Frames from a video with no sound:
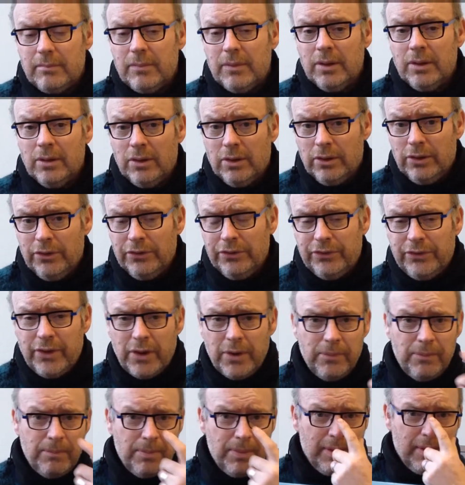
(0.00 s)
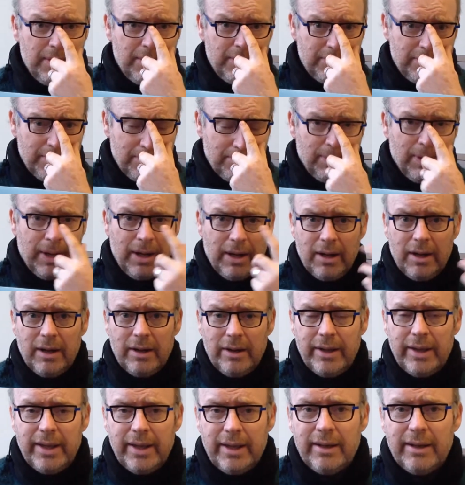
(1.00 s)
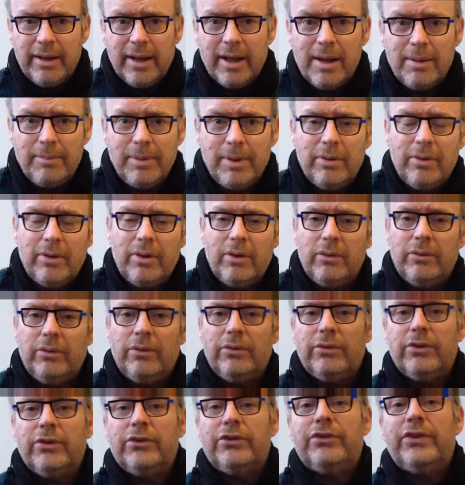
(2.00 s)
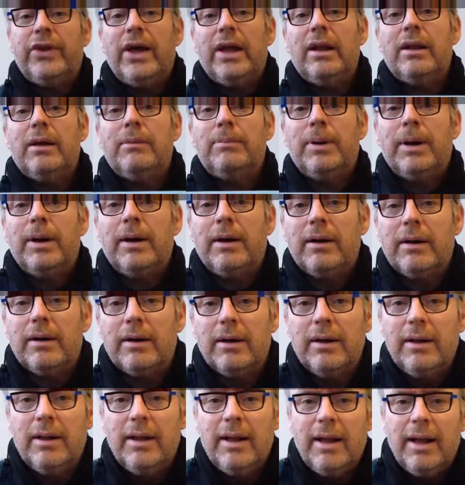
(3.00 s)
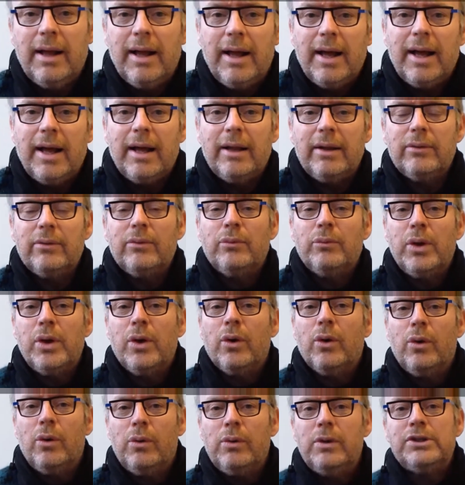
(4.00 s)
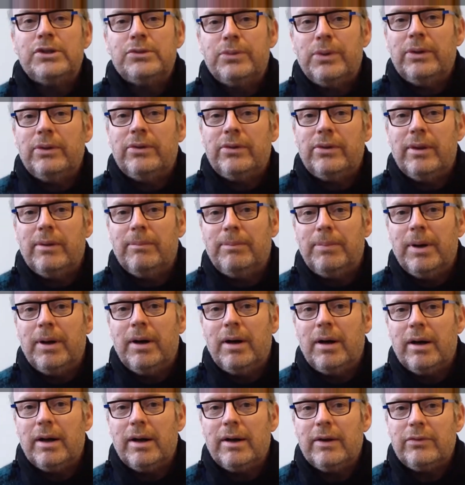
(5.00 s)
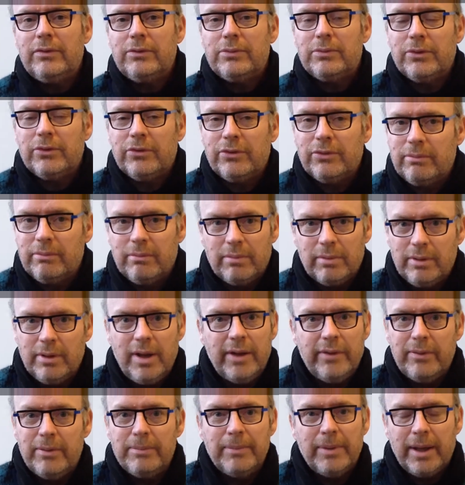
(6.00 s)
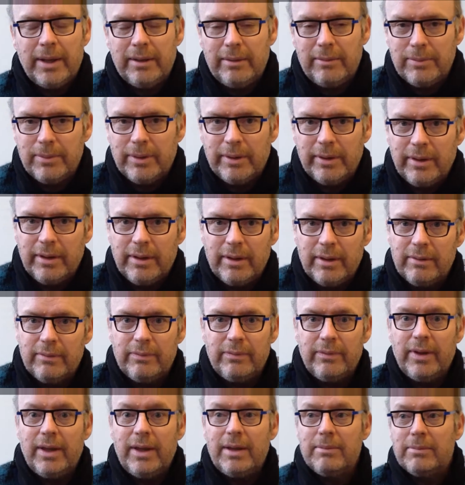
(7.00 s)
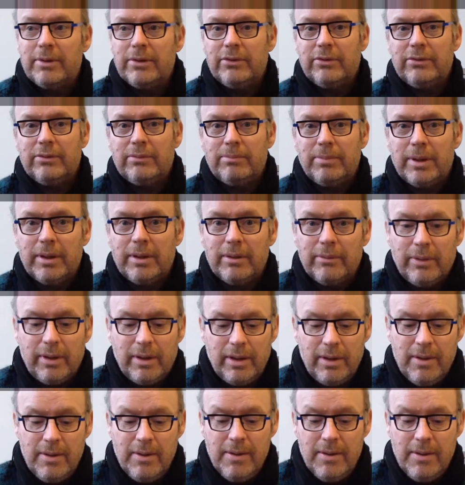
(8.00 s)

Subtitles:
Also, the bar in Abbey Road, there was a cellar bar, and we always went to the bar afterwards. Never met anybody famous, by the way.